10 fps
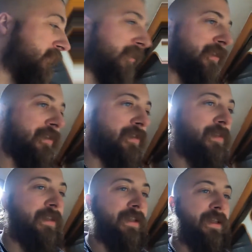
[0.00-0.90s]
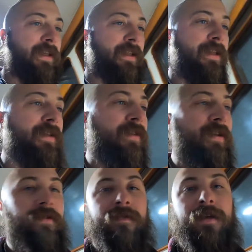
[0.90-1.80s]
silicone this in, let that dry
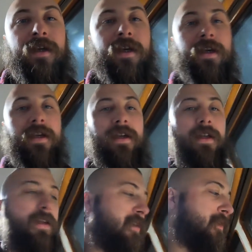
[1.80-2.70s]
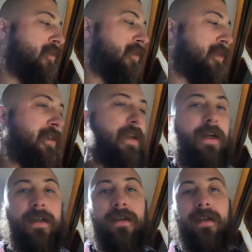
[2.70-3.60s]
overnight, and then I'm gonna work on
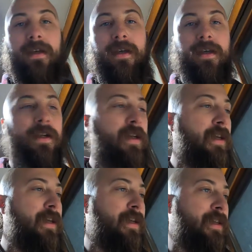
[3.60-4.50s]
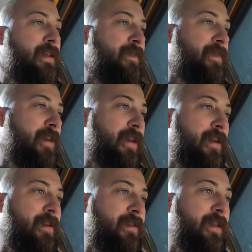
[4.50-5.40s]
that lid,
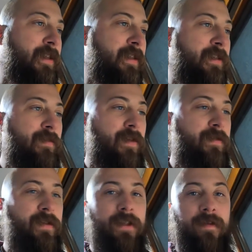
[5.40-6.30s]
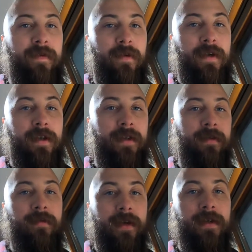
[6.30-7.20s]
and I'll test it tomorrow and see if it works.
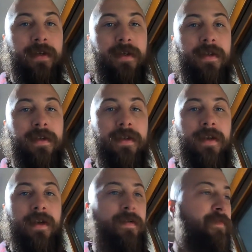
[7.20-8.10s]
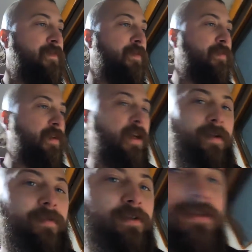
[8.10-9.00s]
But feeling pretty happy out